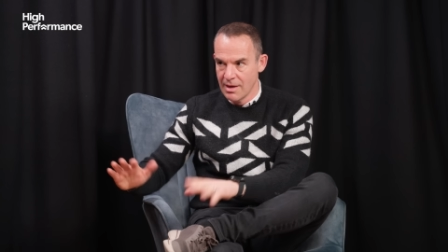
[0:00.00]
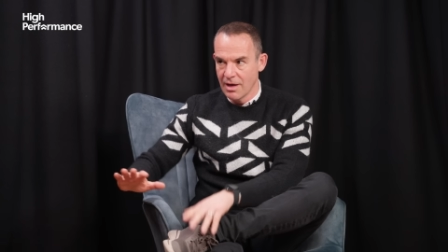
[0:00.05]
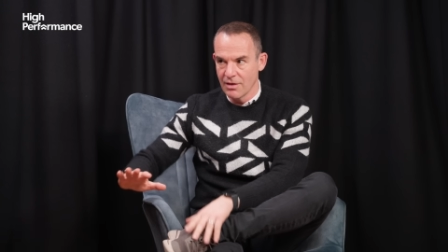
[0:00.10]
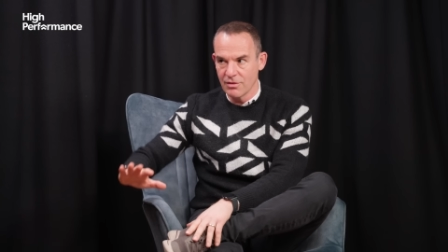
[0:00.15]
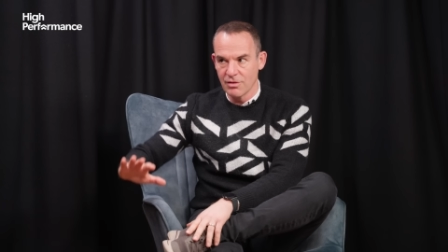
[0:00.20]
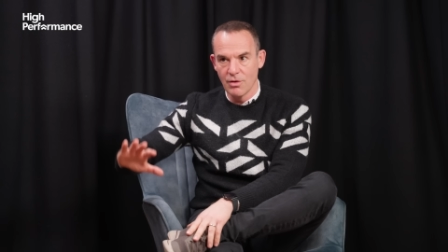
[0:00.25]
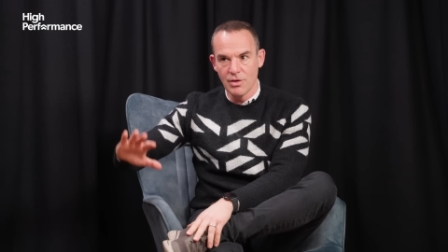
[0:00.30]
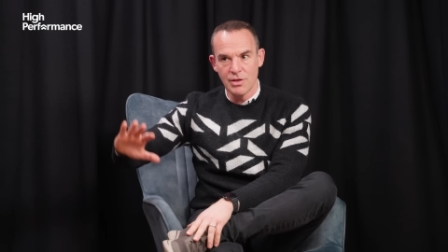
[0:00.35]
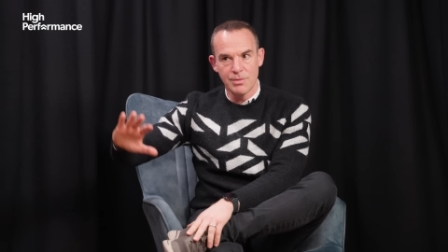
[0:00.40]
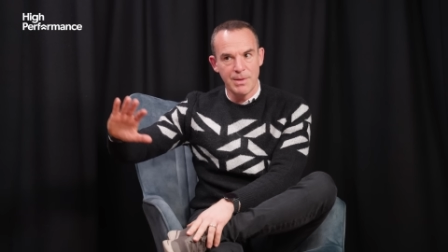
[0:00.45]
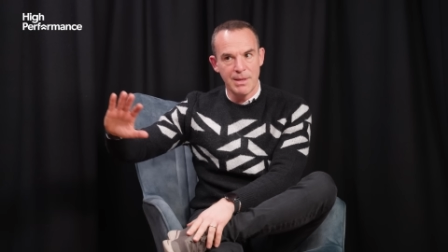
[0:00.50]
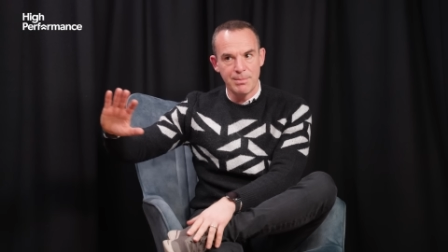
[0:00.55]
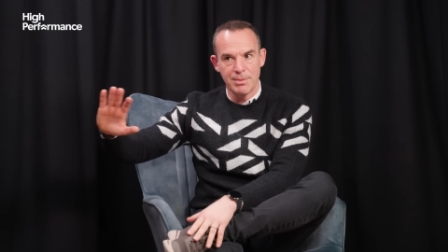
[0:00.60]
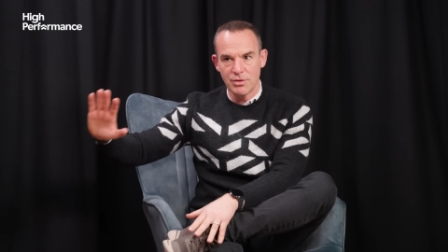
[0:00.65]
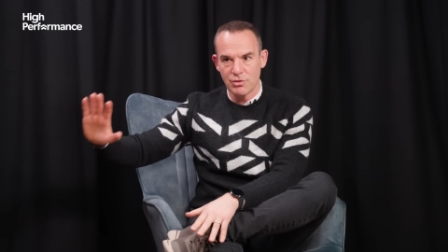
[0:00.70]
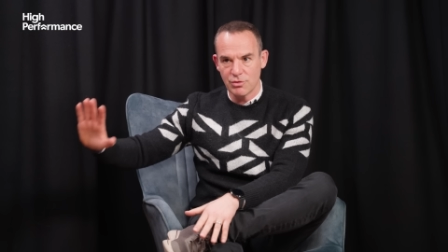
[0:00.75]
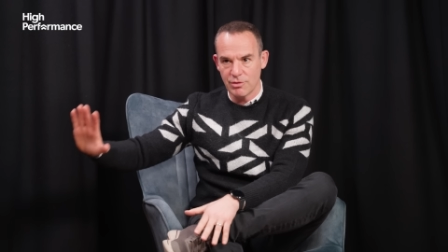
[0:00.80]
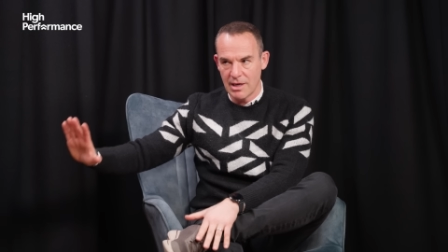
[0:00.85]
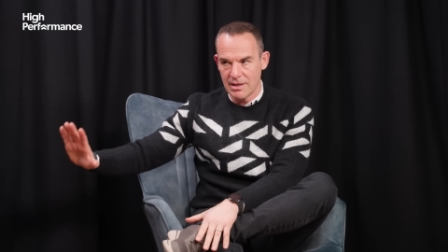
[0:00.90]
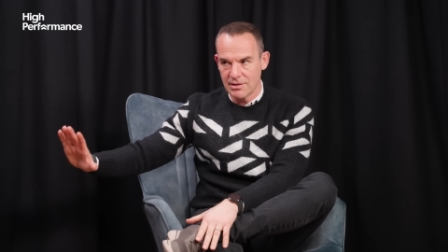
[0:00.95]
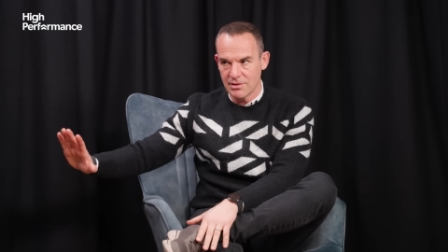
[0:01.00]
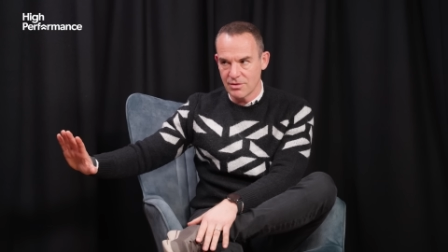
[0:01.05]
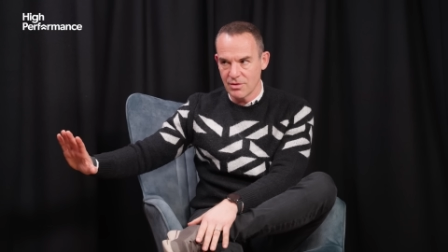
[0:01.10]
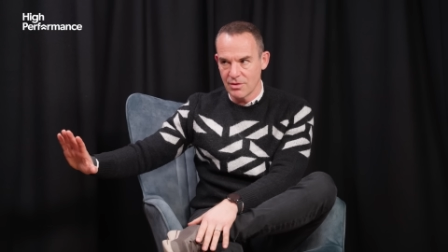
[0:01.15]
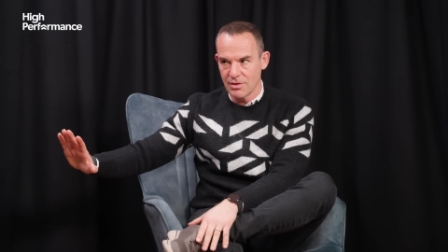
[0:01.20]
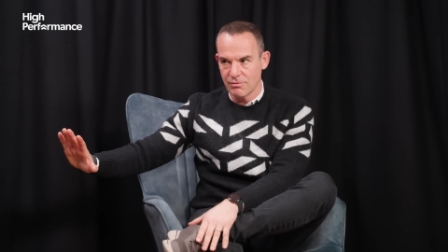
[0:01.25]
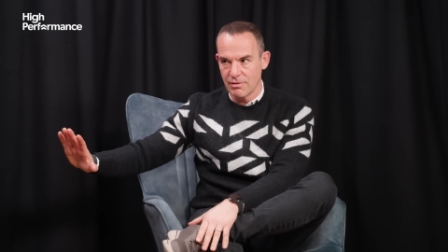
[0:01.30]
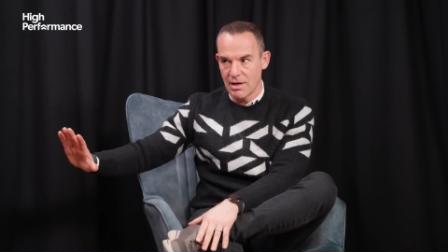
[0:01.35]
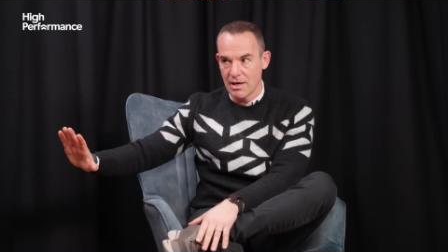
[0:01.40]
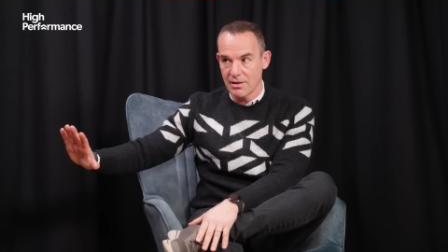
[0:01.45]
As long as people are trying to
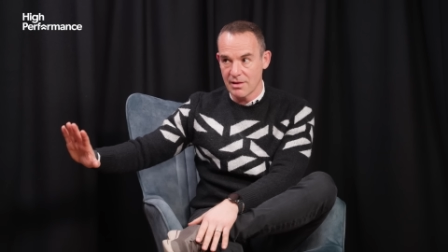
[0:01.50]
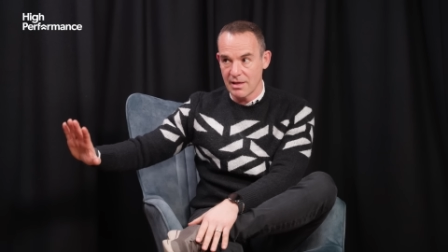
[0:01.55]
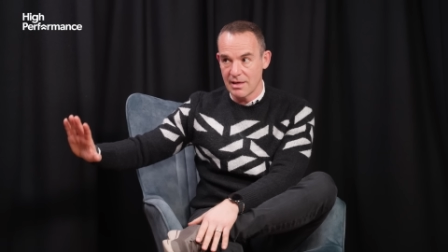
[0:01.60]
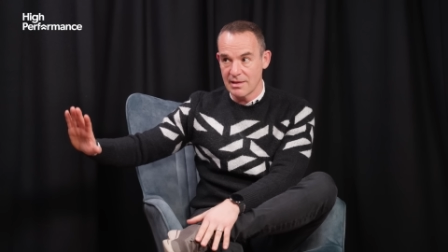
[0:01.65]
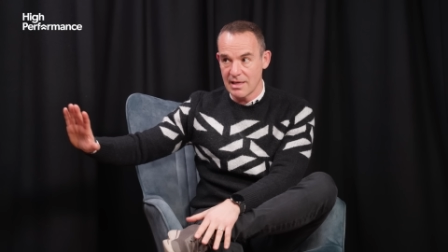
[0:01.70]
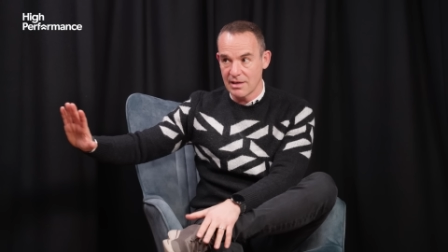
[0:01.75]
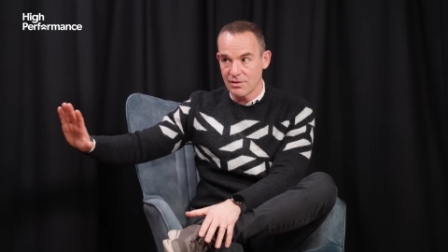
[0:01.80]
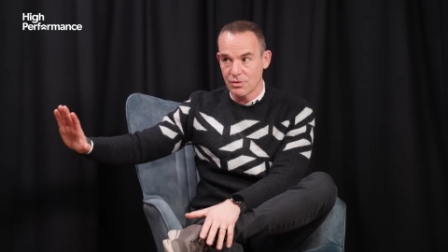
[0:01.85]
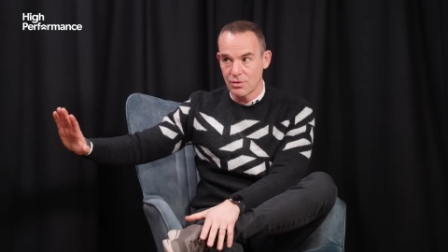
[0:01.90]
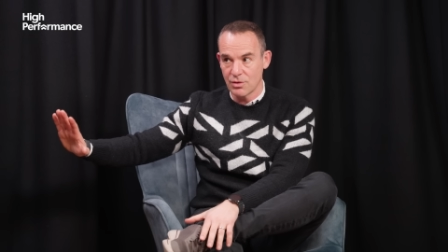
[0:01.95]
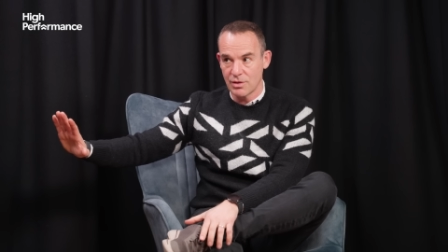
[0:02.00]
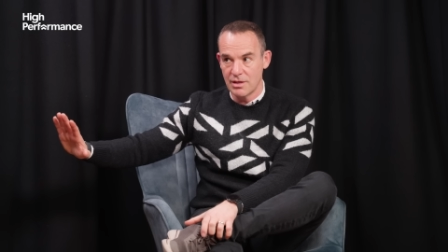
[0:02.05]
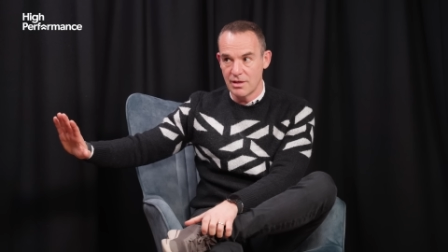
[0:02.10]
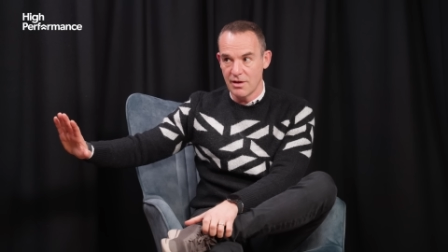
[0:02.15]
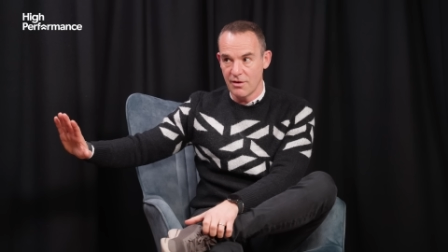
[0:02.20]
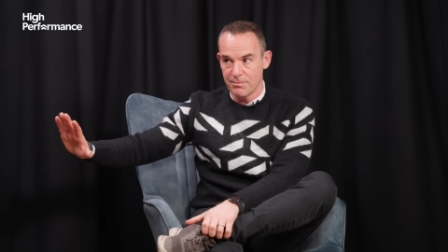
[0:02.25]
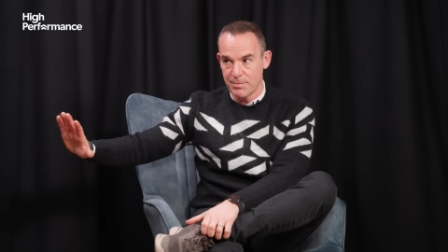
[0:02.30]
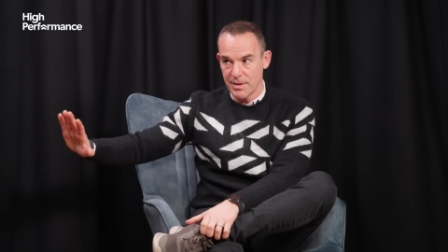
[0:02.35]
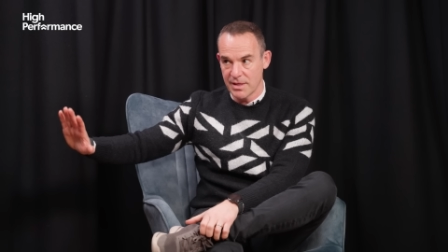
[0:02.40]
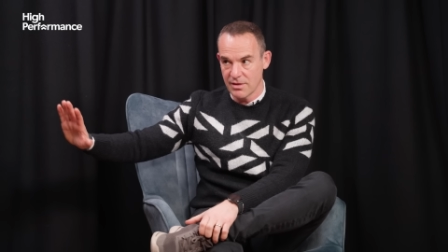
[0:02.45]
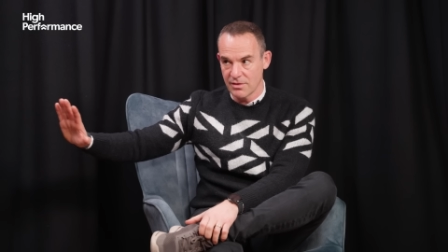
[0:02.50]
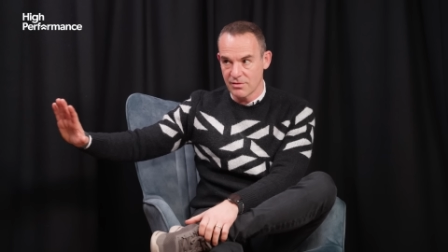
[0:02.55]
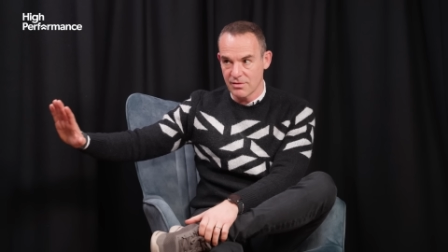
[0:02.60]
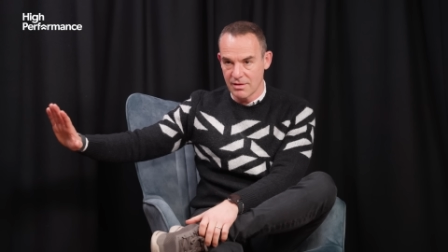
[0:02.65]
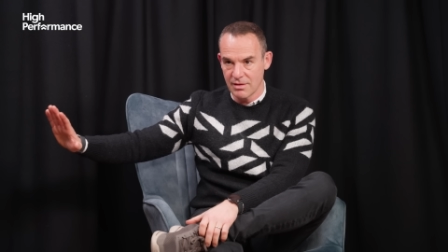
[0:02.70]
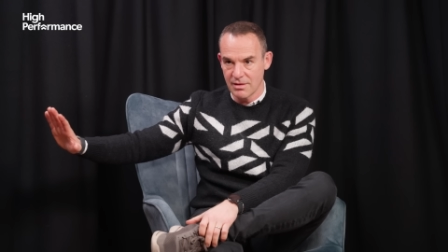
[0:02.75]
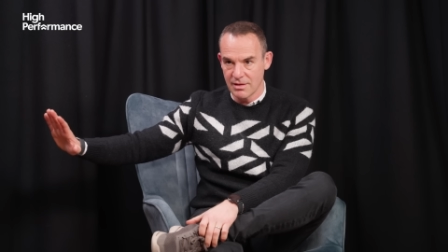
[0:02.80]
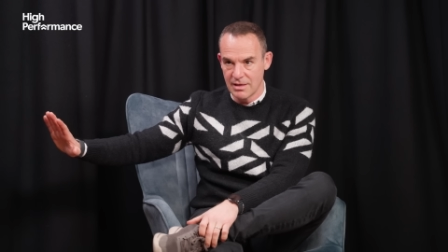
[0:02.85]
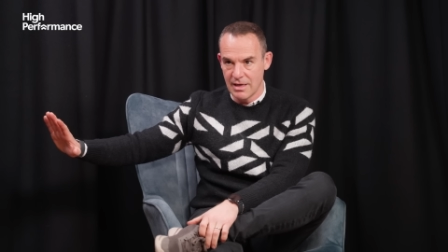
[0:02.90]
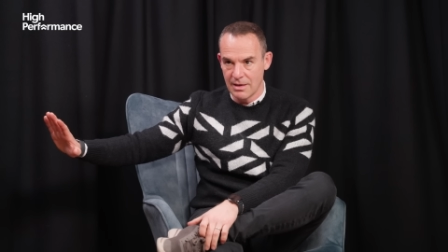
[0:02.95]
do the right thing, that's good enough because,
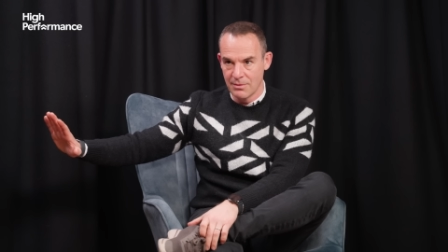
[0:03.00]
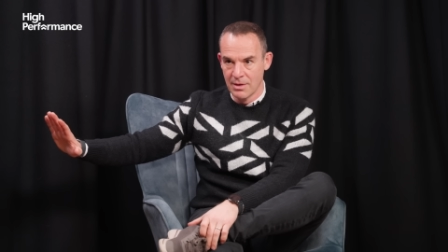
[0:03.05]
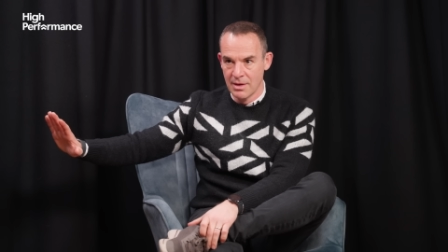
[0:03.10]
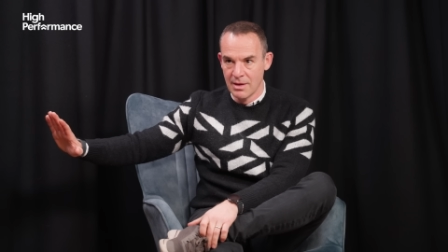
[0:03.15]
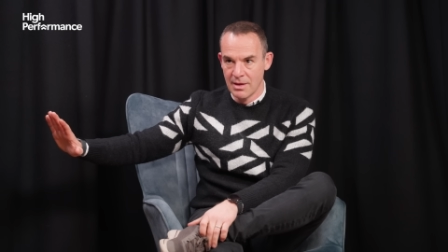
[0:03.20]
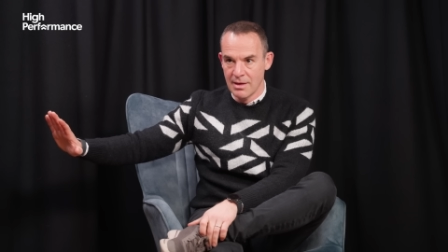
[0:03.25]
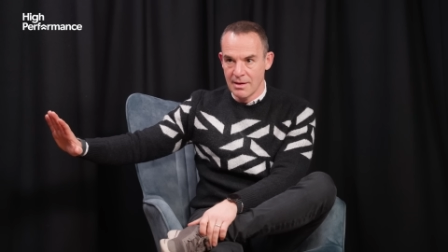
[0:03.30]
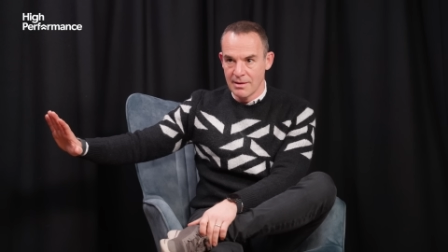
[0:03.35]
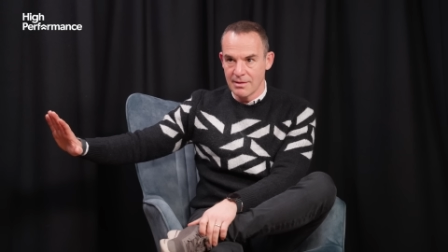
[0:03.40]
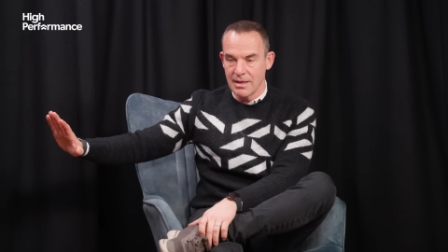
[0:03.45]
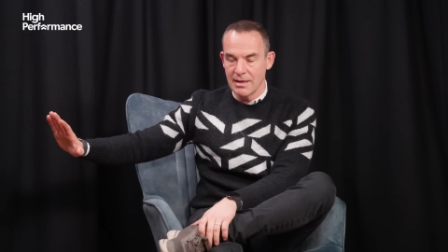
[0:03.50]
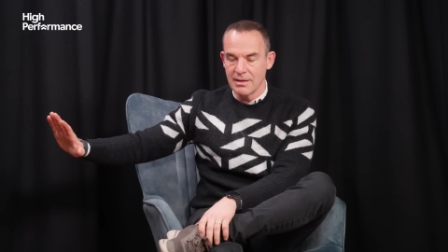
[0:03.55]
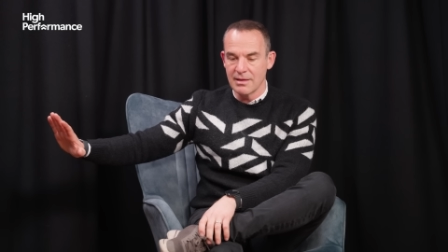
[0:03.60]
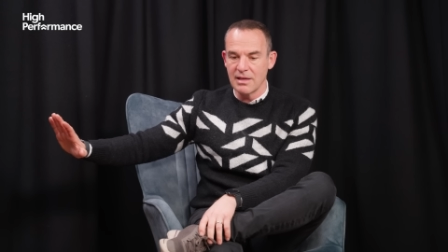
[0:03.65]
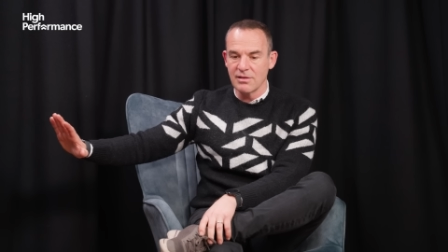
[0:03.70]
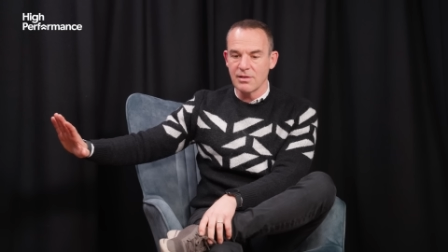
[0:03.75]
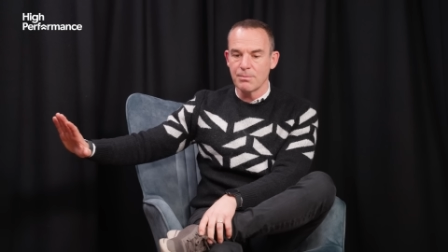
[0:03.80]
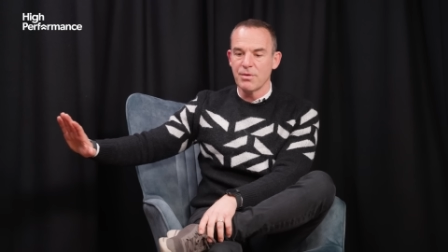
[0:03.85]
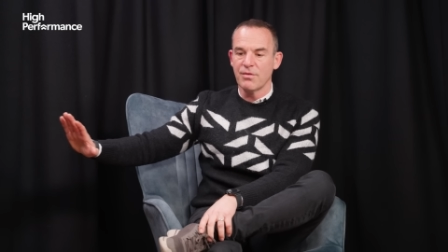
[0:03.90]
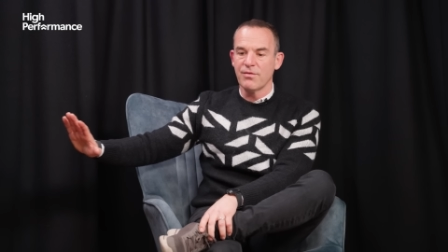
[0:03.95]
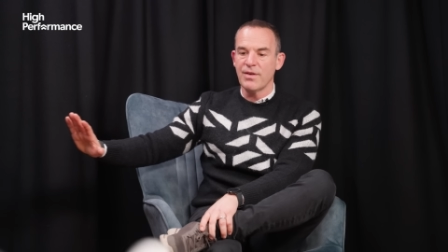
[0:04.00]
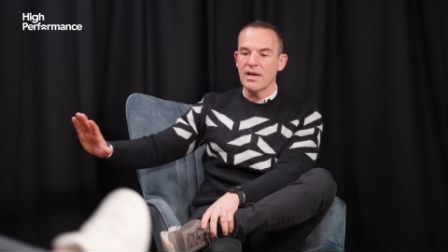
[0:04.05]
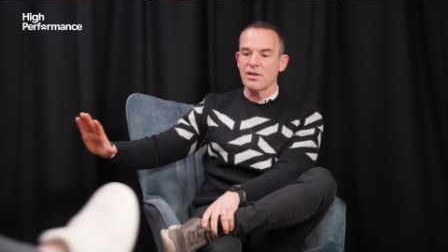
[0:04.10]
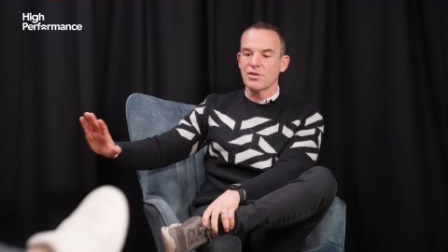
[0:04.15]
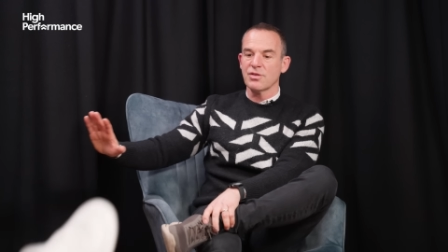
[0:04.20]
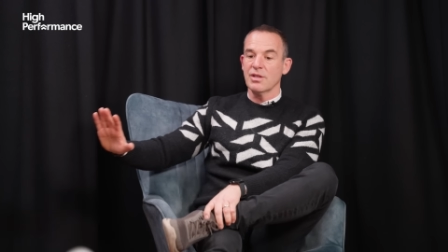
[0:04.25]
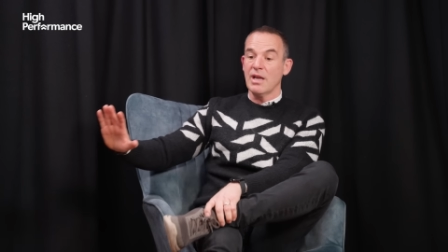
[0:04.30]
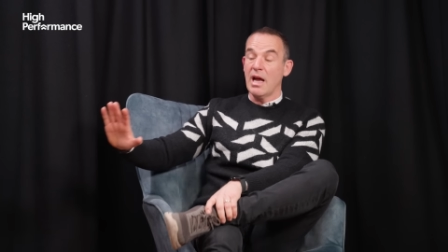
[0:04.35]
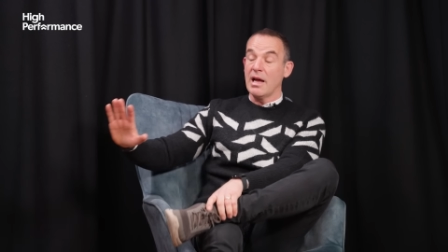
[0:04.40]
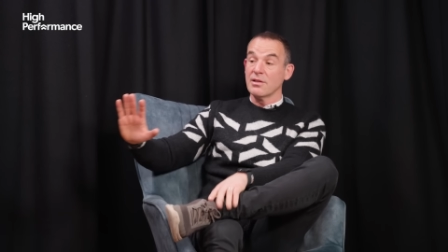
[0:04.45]
you know, th- there's a perfection.